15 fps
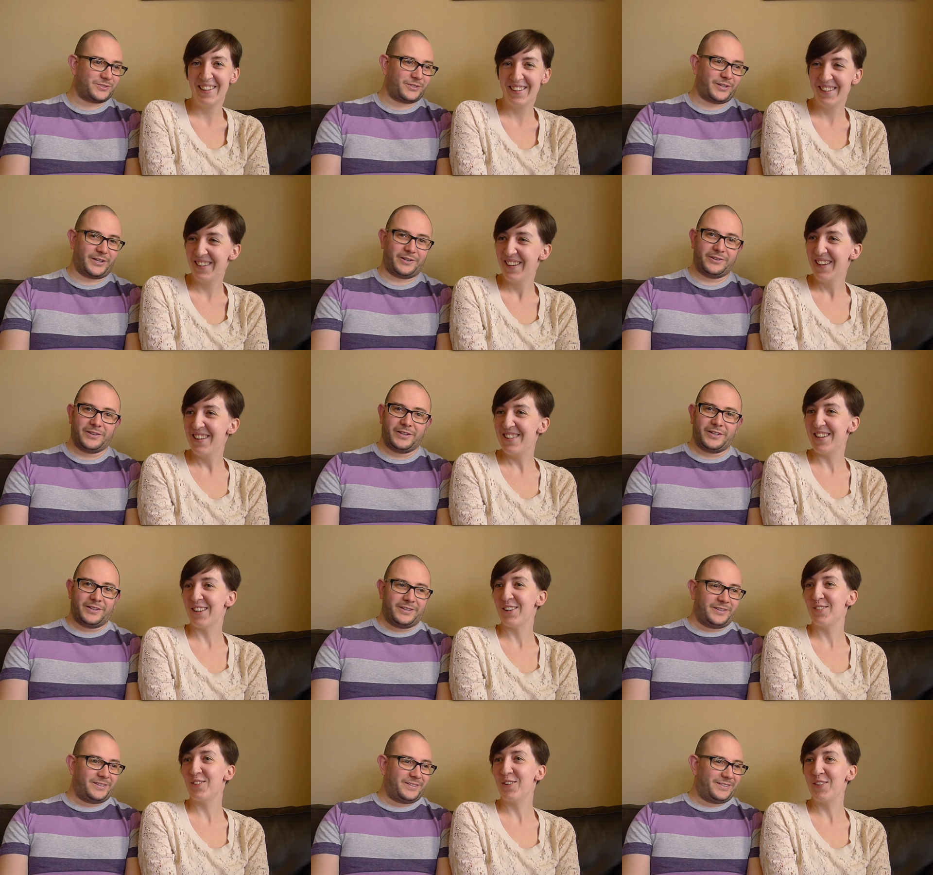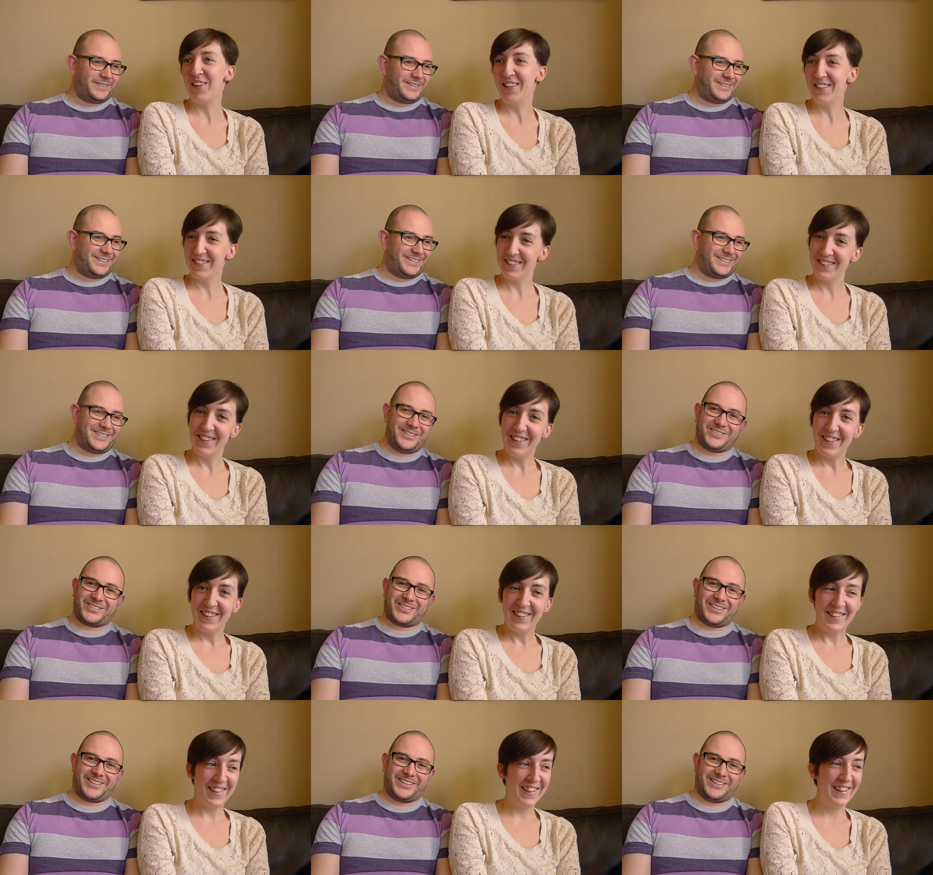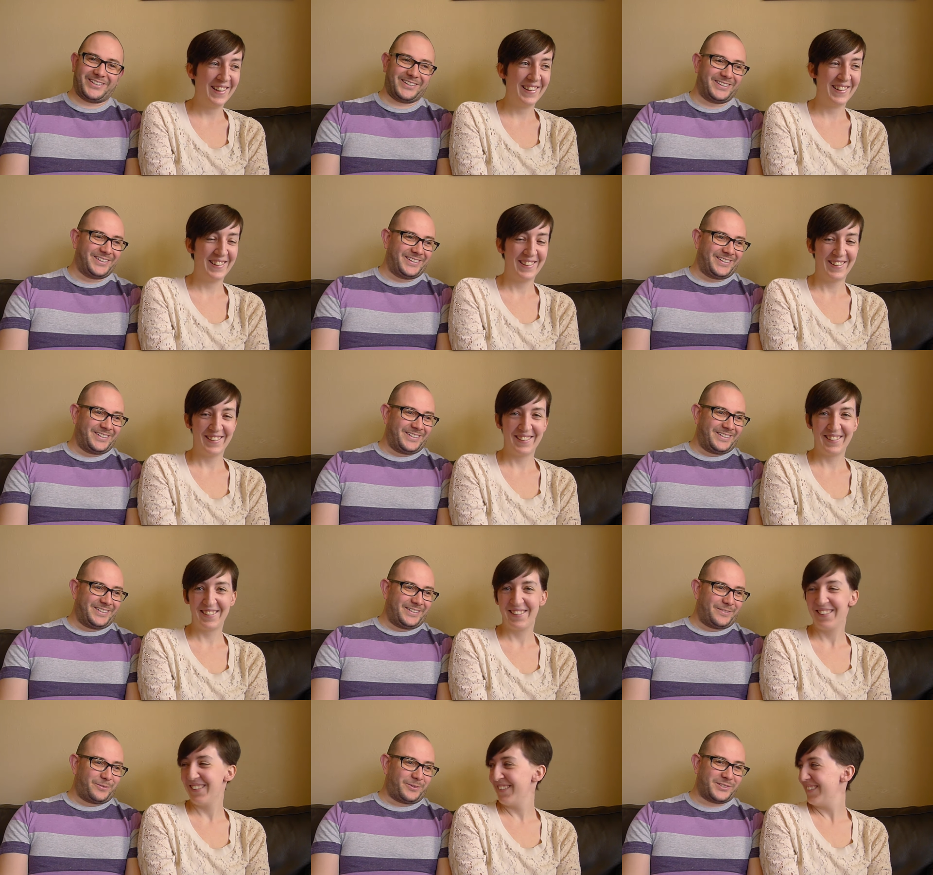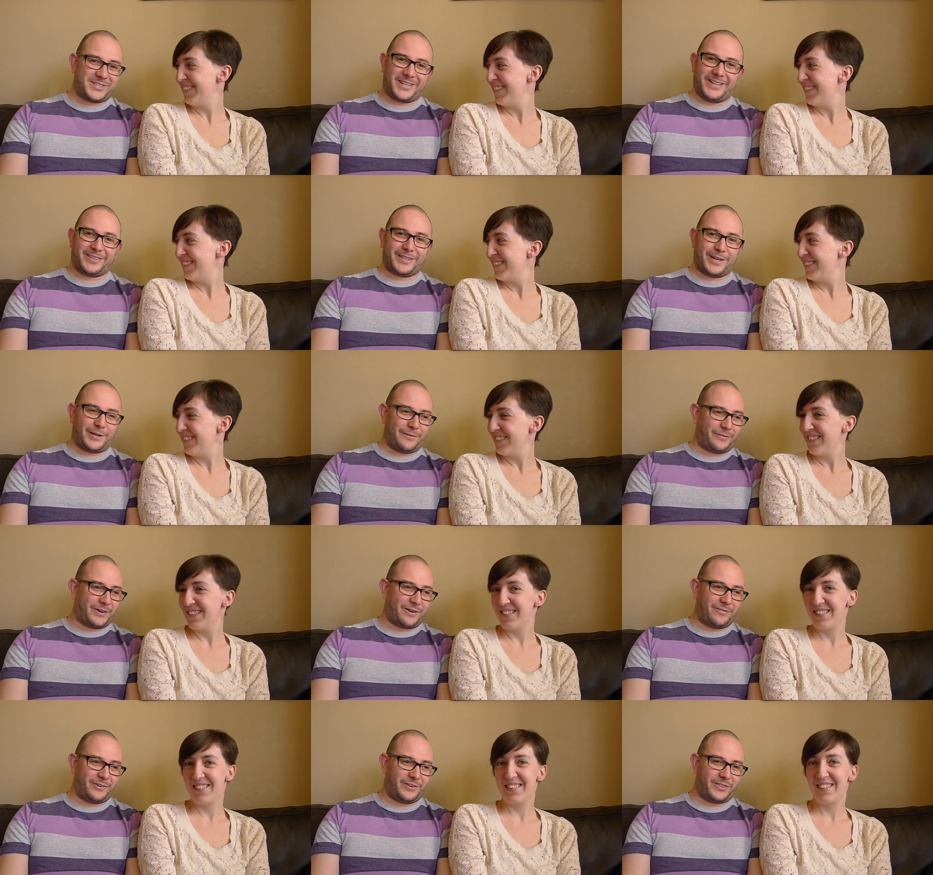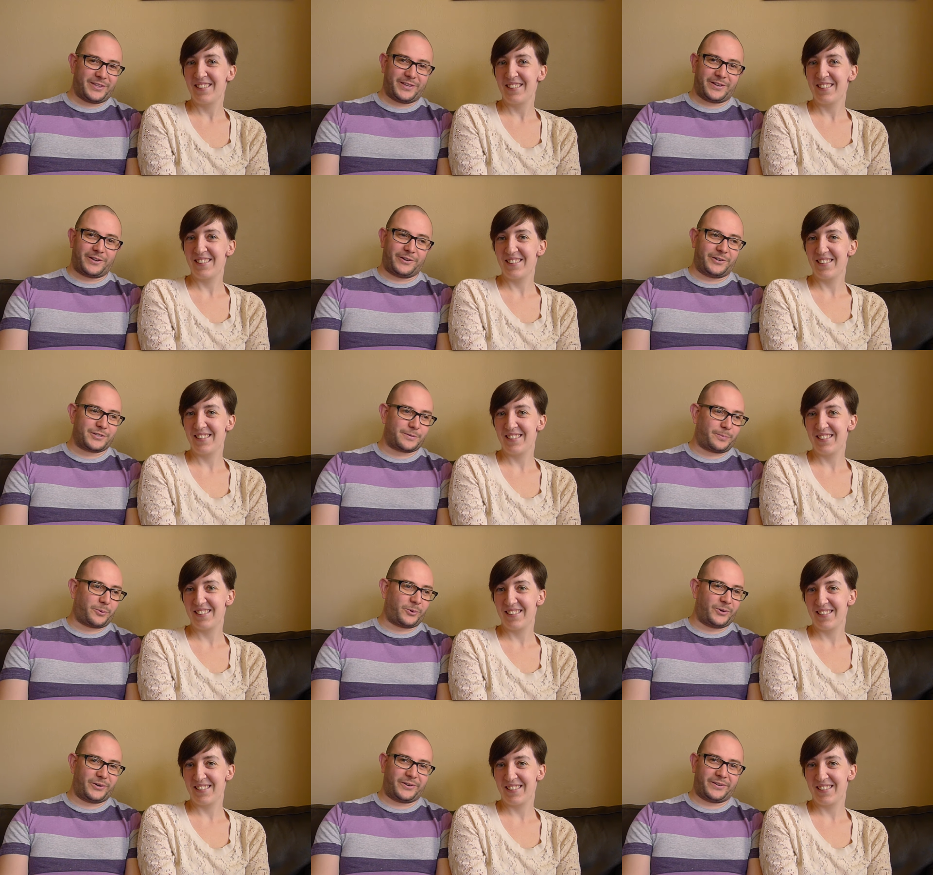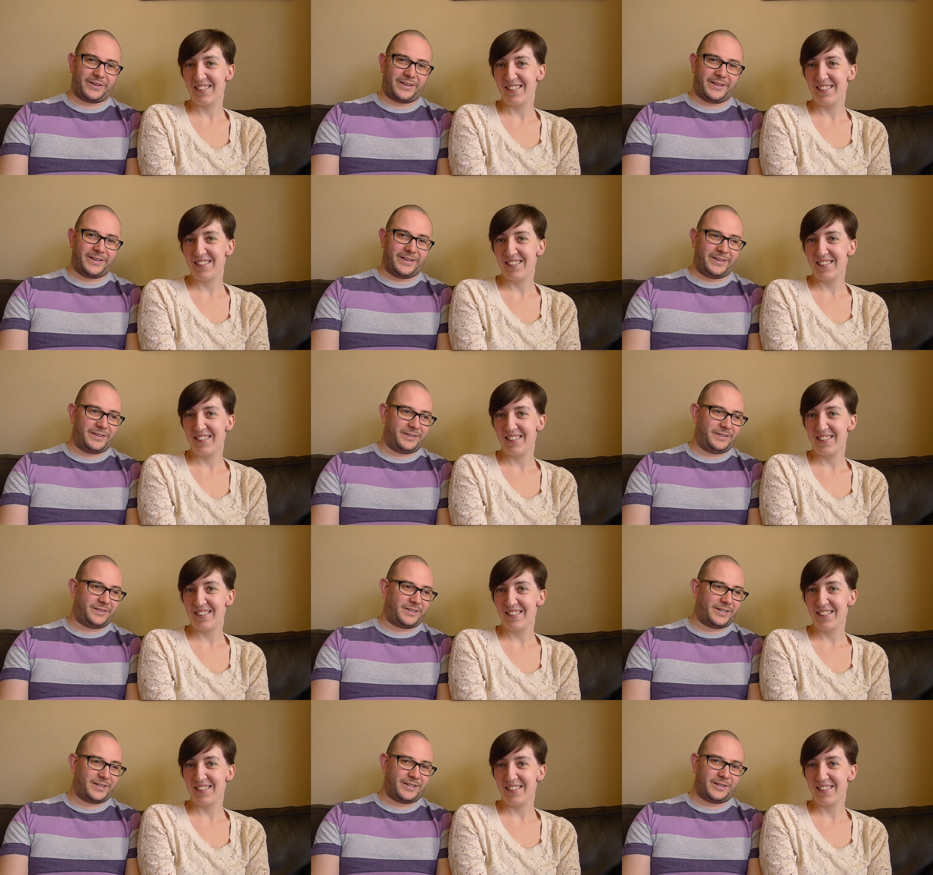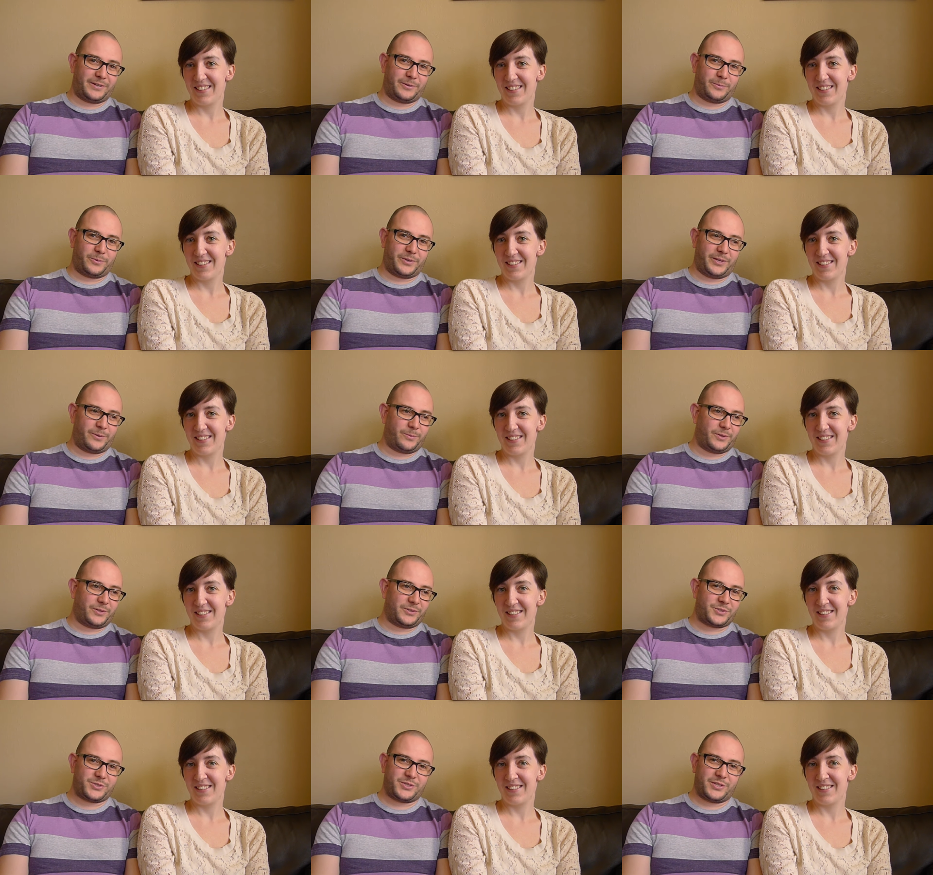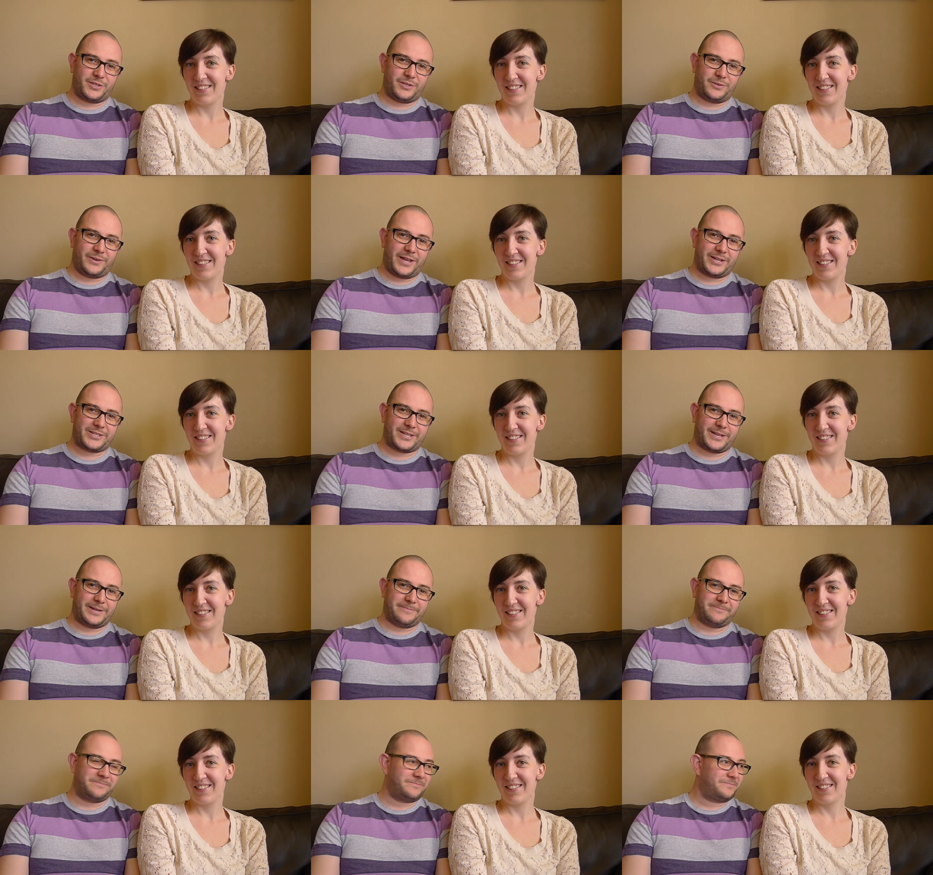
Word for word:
Speaker 1: you know, telephonies. Just uh, once again, thank you for everything, all your support, and uh, we will see you next time.